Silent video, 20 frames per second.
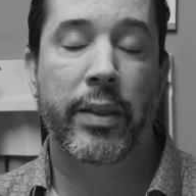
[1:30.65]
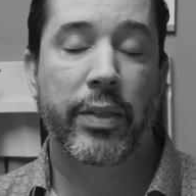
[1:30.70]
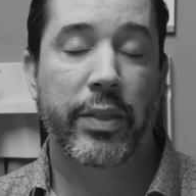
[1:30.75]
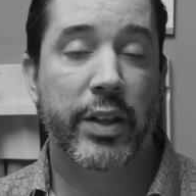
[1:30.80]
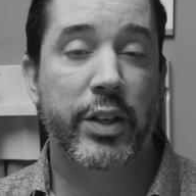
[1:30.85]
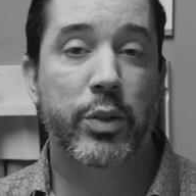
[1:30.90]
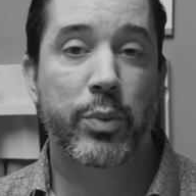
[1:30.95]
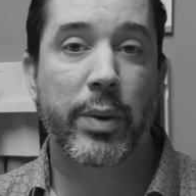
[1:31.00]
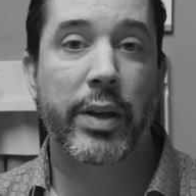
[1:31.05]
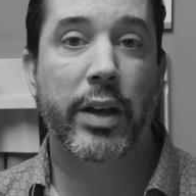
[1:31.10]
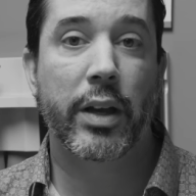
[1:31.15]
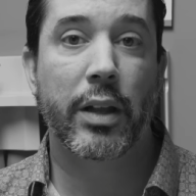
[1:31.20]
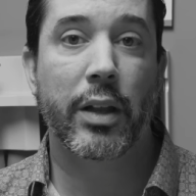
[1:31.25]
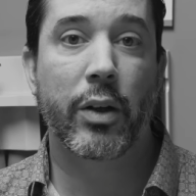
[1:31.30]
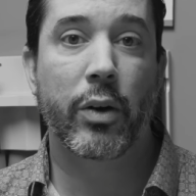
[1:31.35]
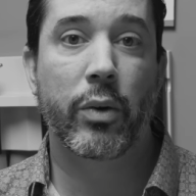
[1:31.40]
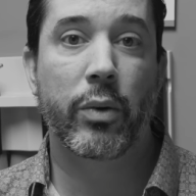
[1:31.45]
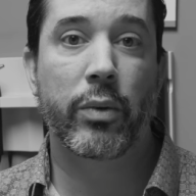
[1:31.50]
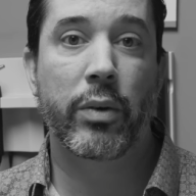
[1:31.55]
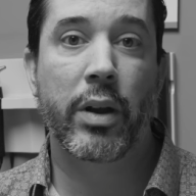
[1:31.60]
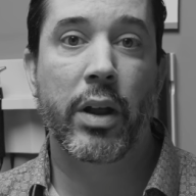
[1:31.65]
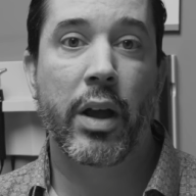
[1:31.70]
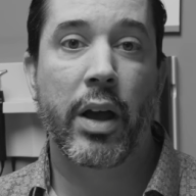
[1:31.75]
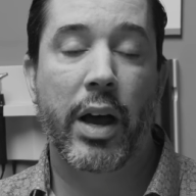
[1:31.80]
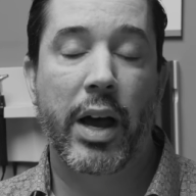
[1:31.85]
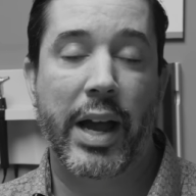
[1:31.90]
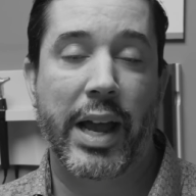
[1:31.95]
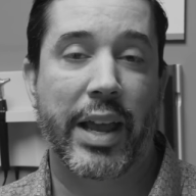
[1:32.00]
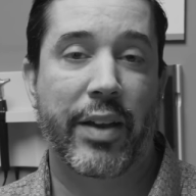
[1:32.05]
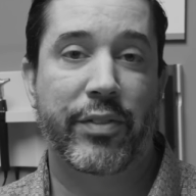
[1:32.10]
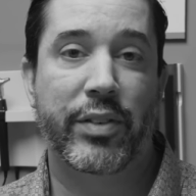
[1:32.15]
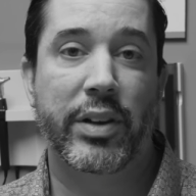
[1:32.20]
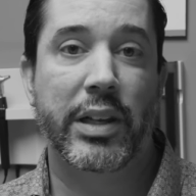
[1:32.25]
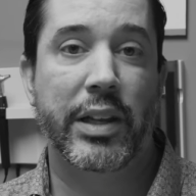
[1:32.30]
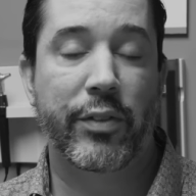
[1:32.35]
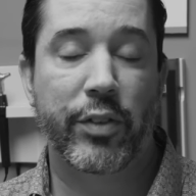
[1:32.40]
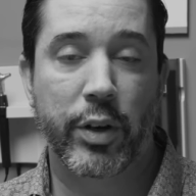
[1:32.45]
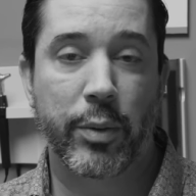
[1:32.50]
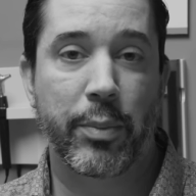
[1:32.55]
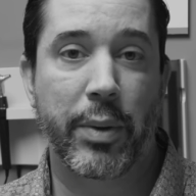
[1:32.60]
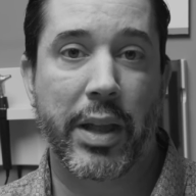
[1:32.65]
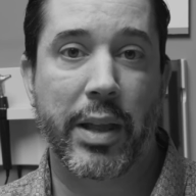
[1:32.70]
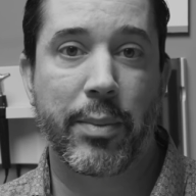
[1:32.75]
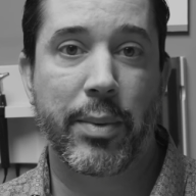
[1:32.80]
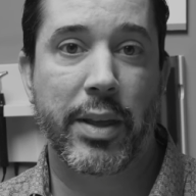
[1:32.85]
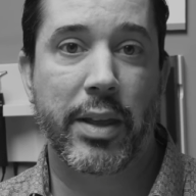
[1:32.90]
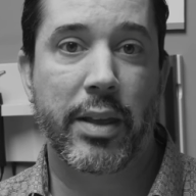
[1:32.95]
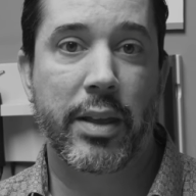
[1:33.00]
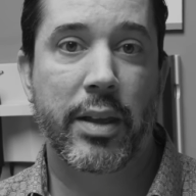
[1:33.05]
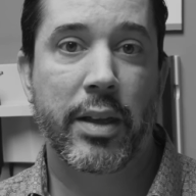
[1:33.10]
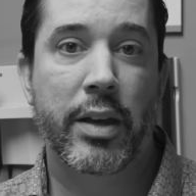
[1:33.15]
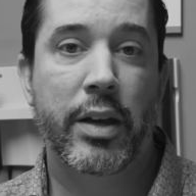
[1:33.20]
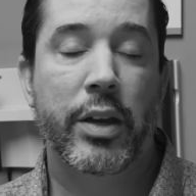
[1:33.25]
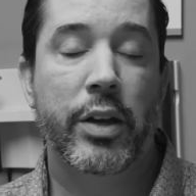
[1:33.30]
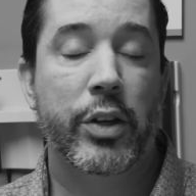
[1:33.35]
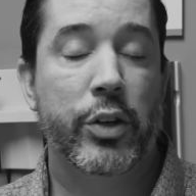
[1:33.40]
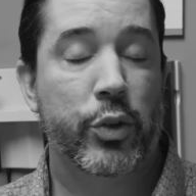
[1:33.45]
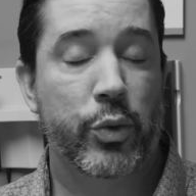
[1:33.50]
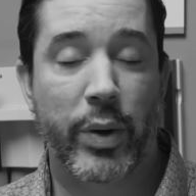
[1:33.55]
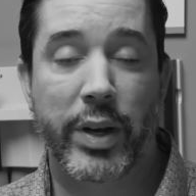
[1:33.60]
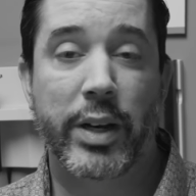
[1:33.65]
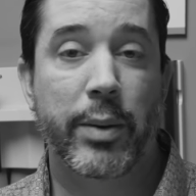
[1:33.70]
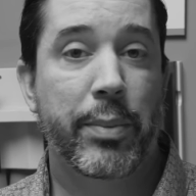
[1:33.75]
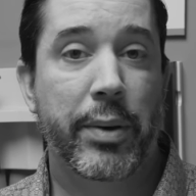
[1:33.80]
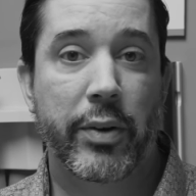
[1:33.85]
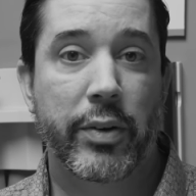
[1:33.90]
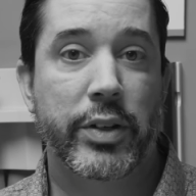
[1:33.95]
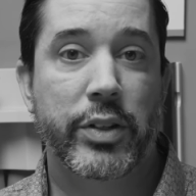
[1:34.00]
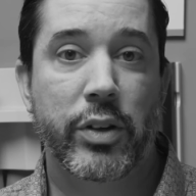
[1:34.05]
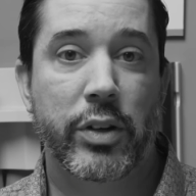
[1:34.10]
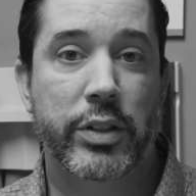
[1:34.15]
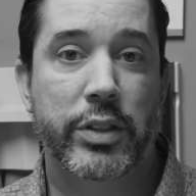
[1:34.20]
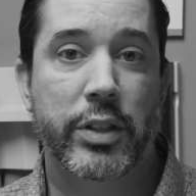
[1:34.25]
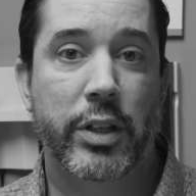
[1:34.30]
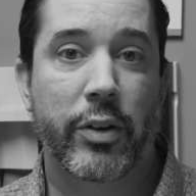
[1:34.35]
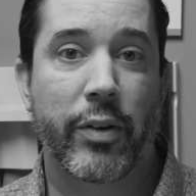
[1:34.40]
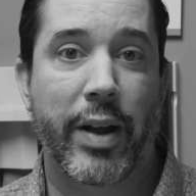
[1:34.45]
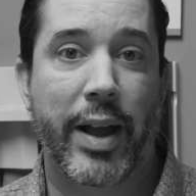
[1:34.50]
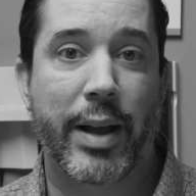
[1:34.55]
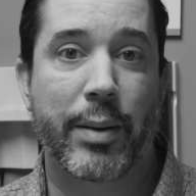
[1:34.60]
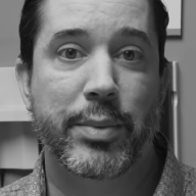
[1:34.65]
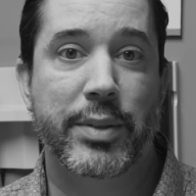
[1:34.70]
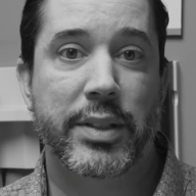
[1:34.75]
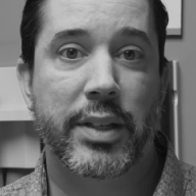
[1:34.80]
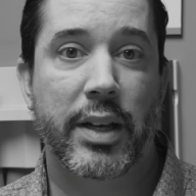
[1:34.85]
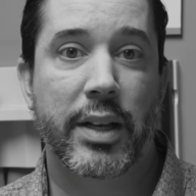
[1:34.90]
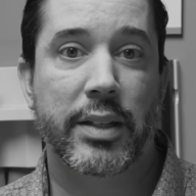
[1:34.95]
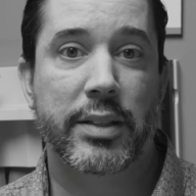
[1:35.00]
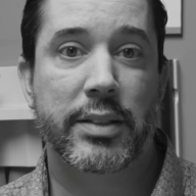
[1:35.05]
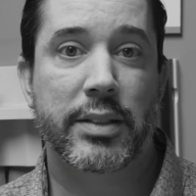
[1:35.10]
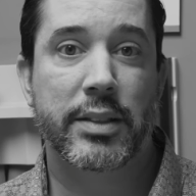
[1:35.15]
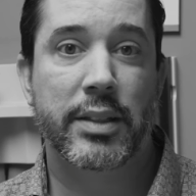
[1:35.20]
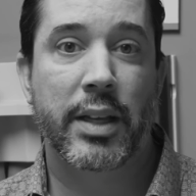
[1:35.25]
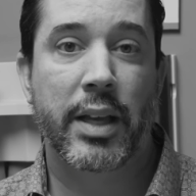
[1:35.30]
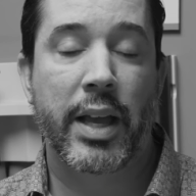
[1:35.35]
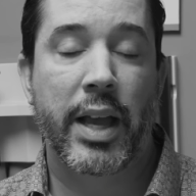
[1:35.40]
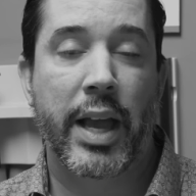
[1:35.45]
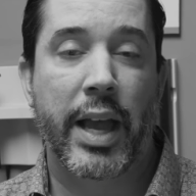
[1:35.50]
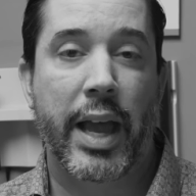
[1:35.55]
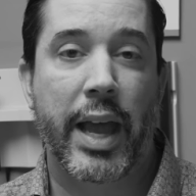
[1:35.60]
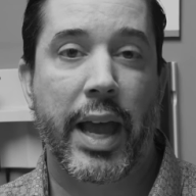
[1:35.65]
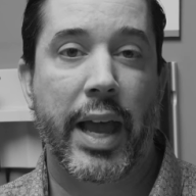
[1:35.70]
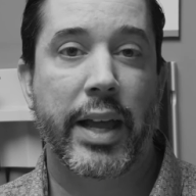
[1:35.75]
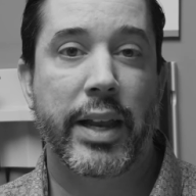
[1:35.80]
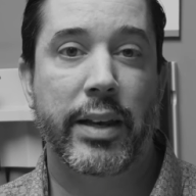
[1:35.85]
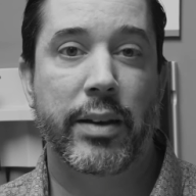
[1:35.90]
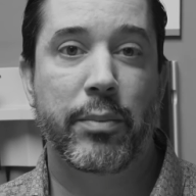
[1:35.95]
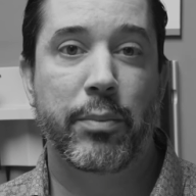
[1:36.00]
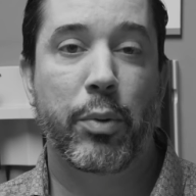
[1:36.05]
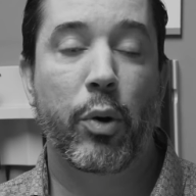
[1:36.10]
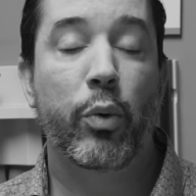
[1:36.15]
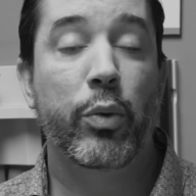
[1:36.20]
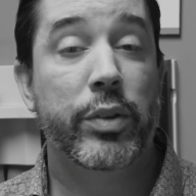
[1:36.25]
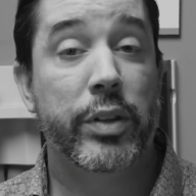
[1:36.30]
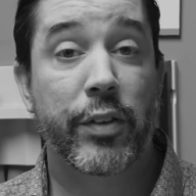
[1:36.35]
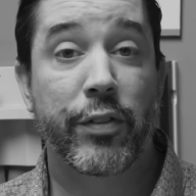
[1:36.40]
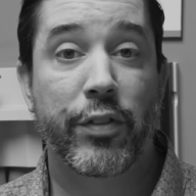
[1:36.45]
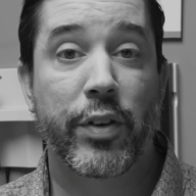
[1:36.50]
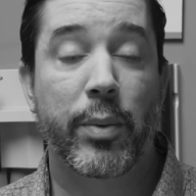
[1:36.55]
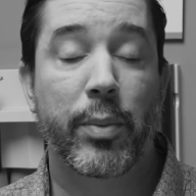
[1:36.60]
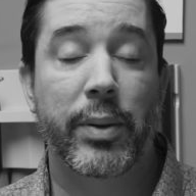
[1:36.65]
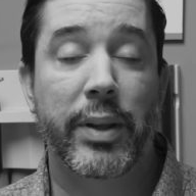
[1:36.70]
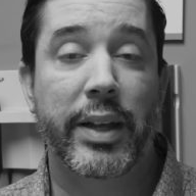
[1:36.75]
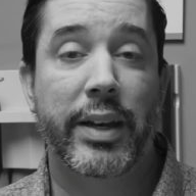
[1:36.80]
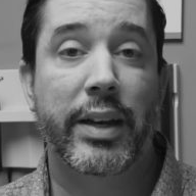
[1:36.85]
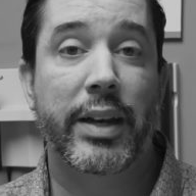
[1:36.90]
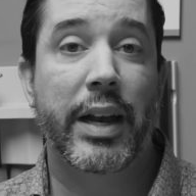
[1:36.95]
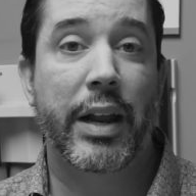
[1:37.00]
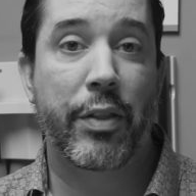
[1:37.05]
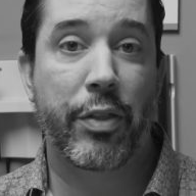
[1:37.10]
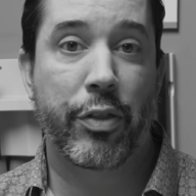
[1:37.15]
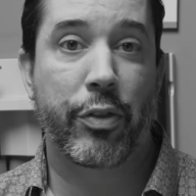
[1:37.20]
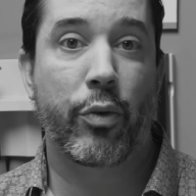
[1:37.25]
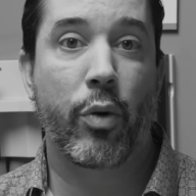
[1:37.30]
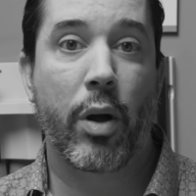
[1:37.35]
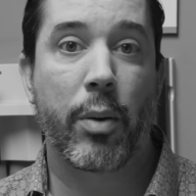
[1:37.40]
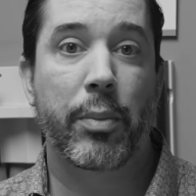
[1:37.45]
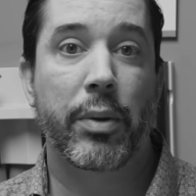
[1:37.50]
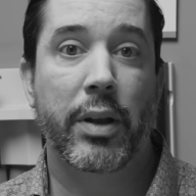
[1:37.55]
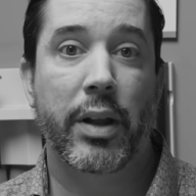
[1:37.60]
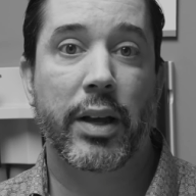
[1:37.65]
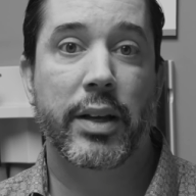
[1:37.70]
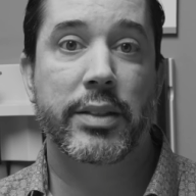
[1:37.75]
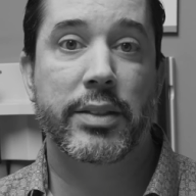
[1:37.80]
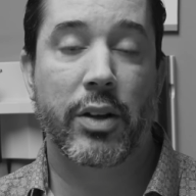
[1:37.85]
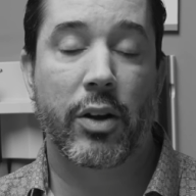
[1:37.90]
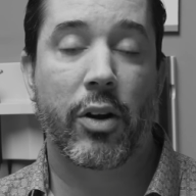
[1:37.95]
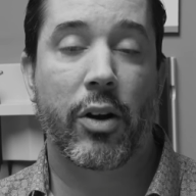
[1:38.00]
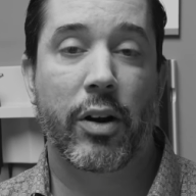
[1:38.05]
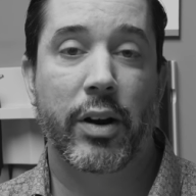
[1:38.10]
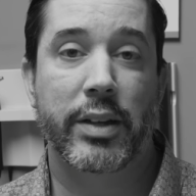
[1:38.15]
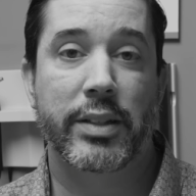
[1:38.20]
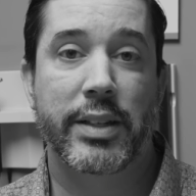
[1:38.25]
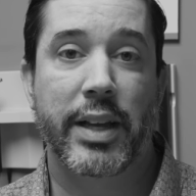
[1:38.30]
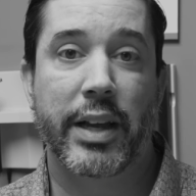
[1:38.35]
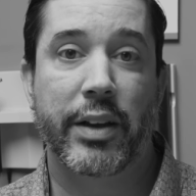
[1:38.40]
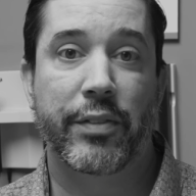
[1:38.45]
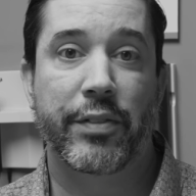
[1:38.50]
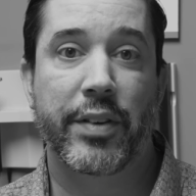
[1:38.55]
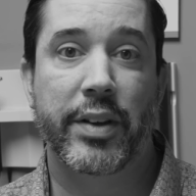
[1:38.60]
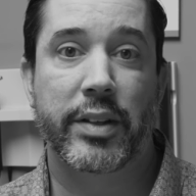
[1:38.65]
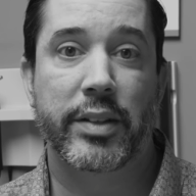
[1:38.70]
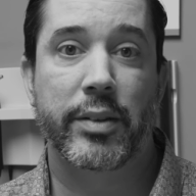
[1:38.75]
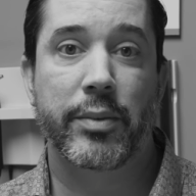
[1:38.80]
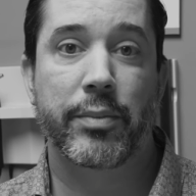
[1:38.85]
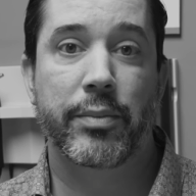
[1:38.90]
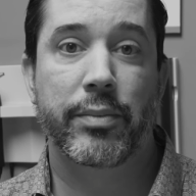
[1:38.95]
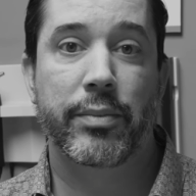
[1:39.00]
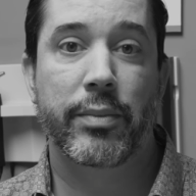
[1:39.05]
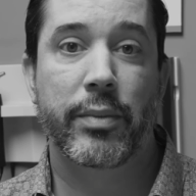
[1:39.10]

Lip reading: This week alone, I have delivered a baby, drained a peritonsillar abscess, and both defibrillated and thrombolized a heart attack victim.